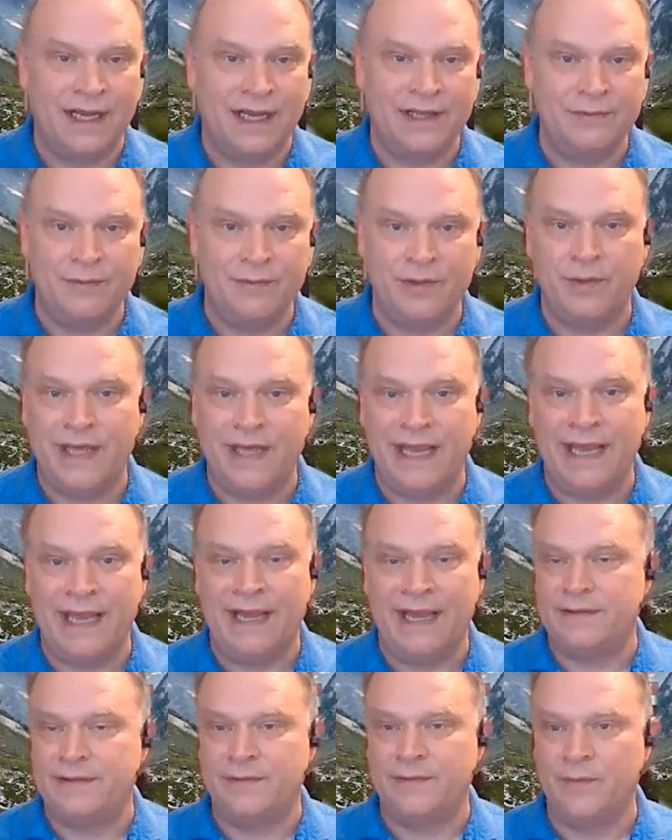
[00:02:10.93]
you
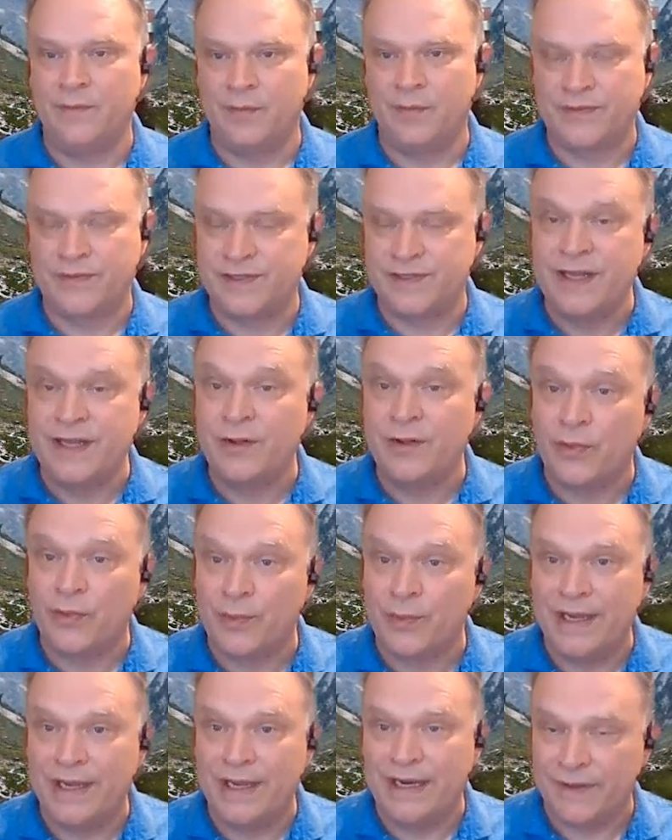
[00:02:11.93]
can't single
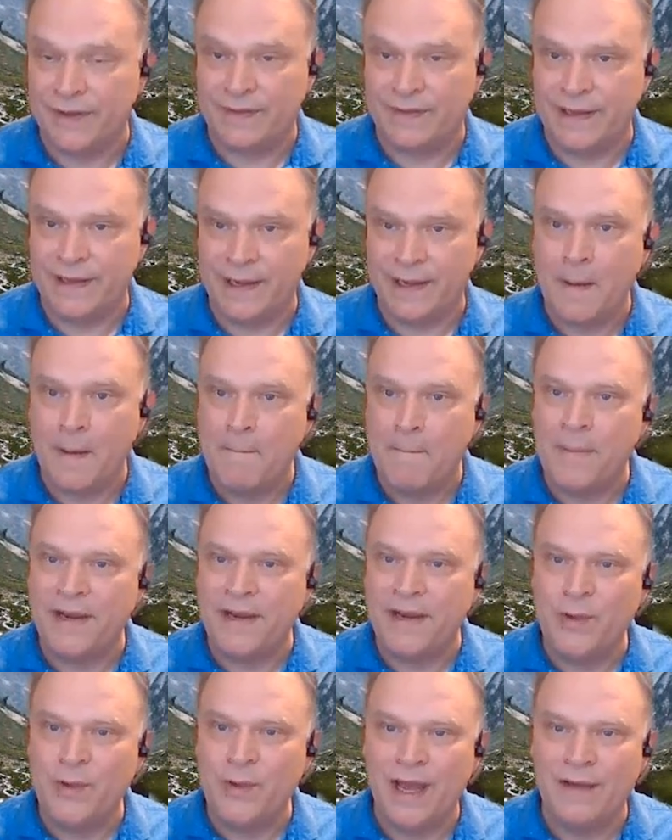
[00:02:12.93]
thread everything, but
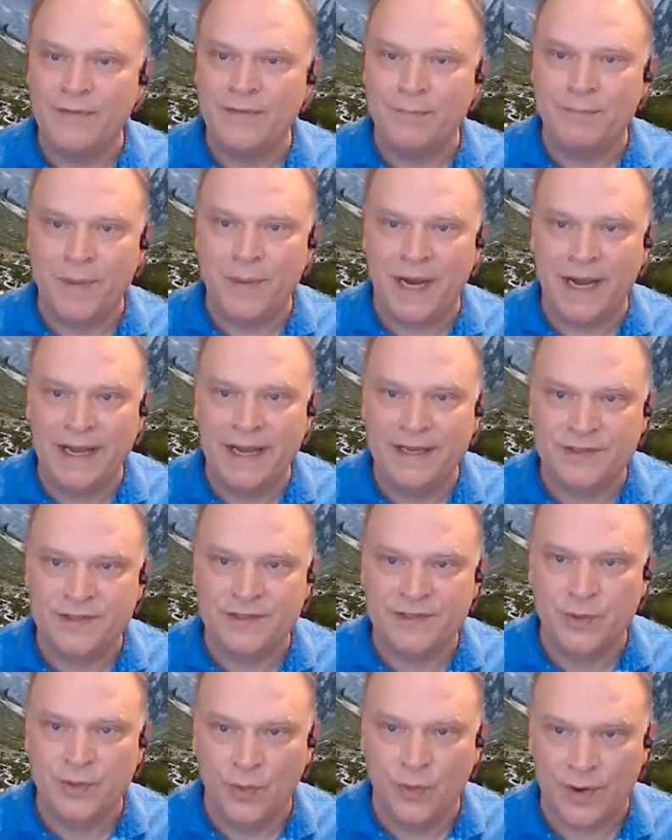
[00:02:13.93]
if you have a bias
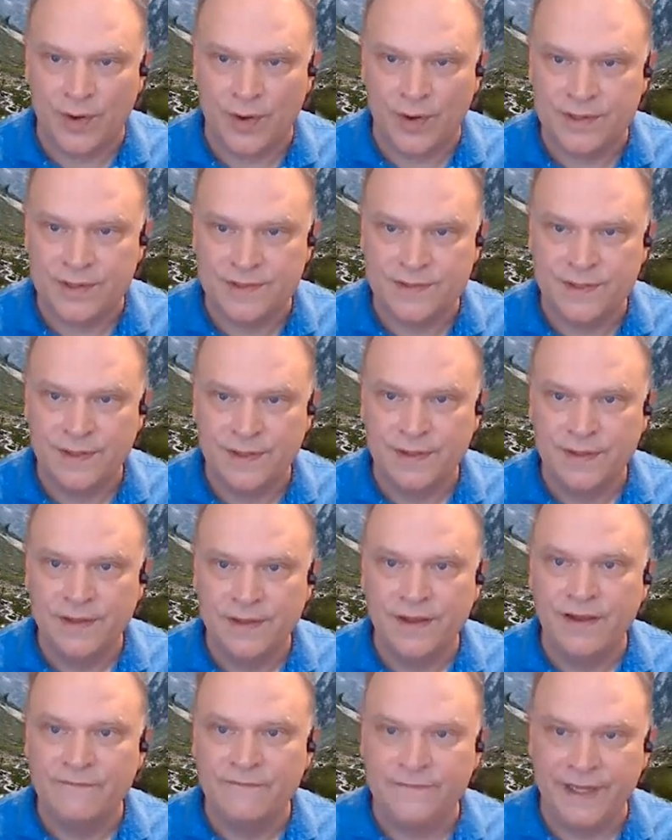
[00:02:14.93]
towards
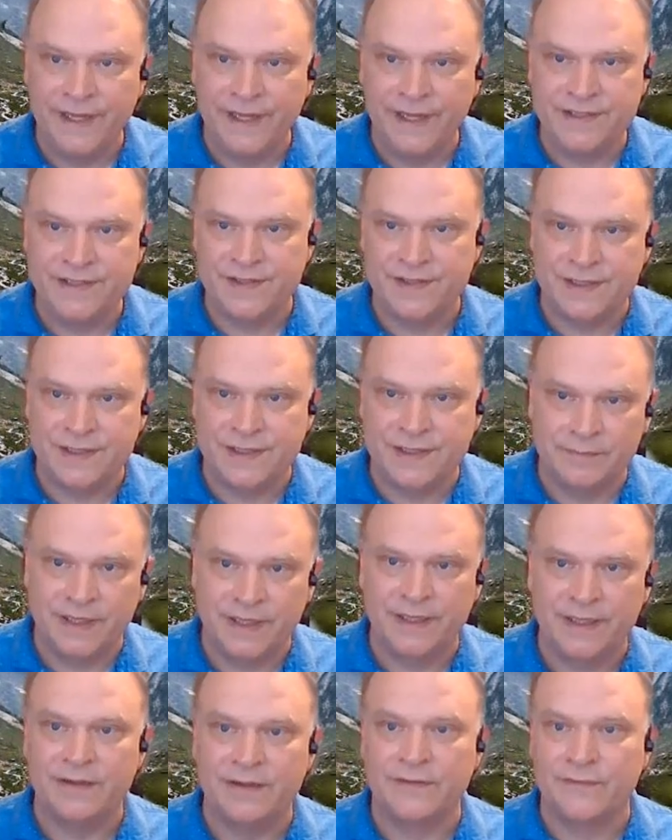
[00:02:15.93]
finishing
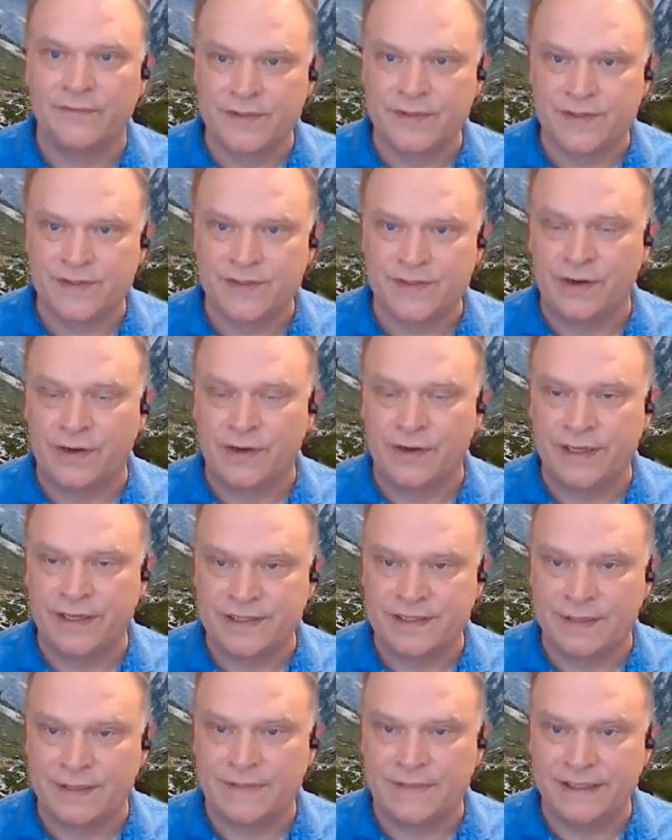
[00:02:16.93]
something versus starting
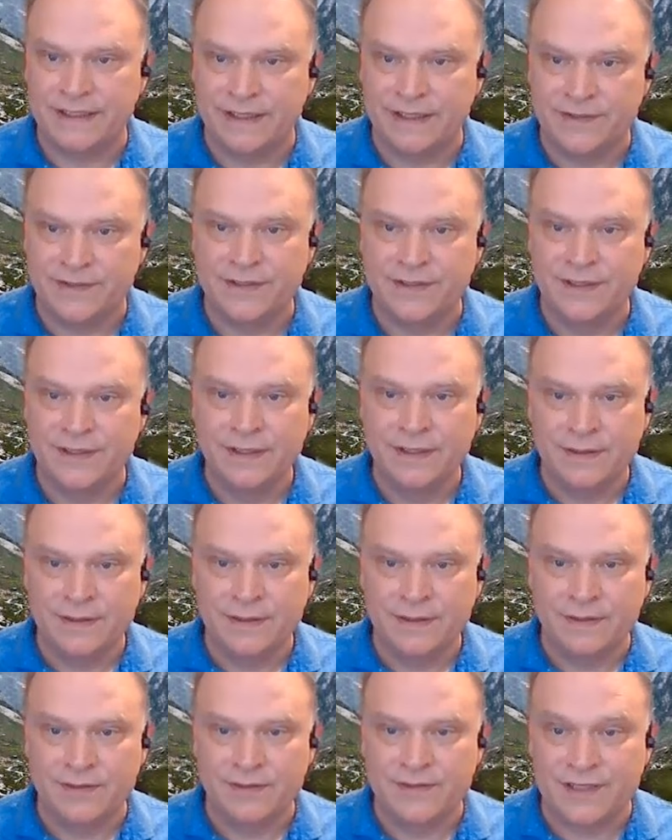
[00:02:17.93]
something else,
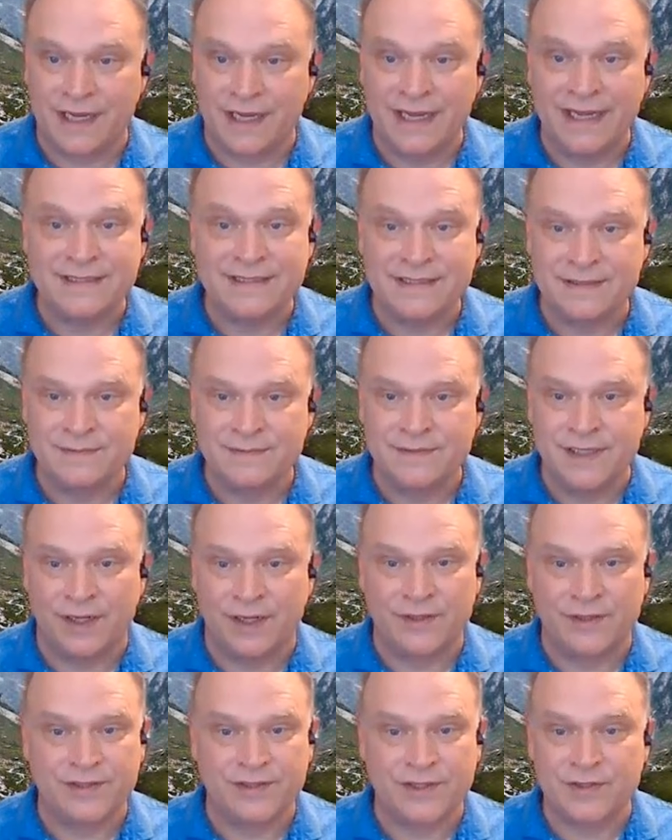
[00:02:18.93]
science
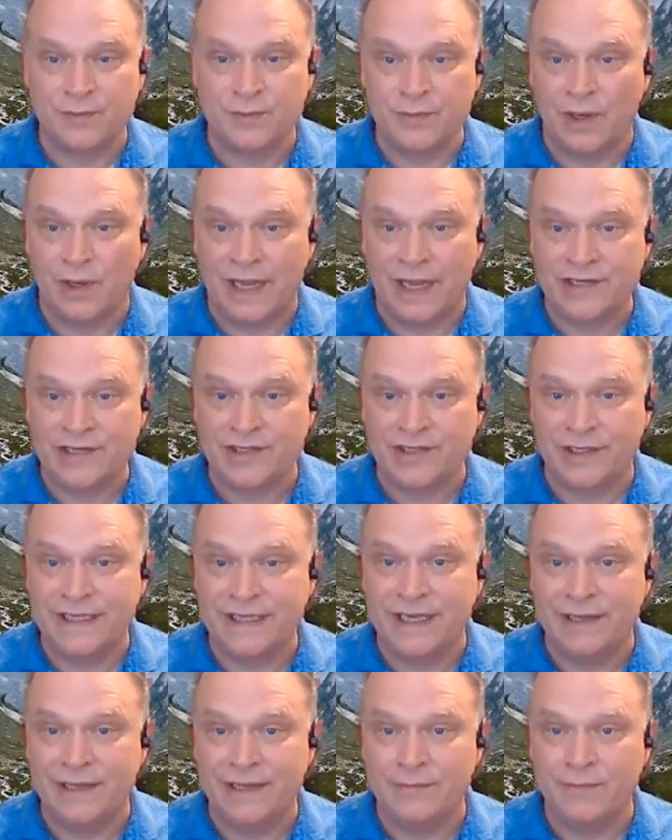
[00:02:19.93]
tells us you'll actually
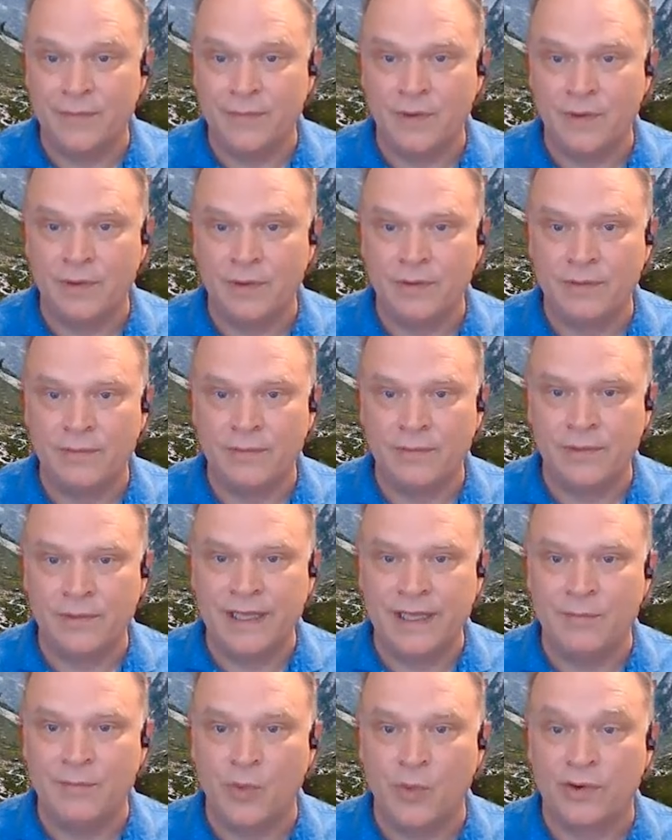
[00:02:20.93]
get
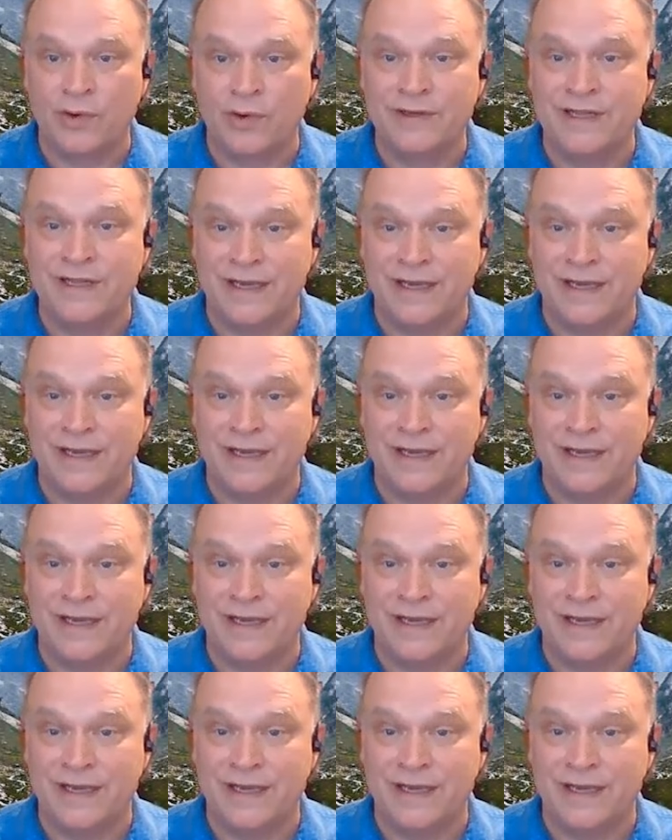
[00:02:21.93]
more done.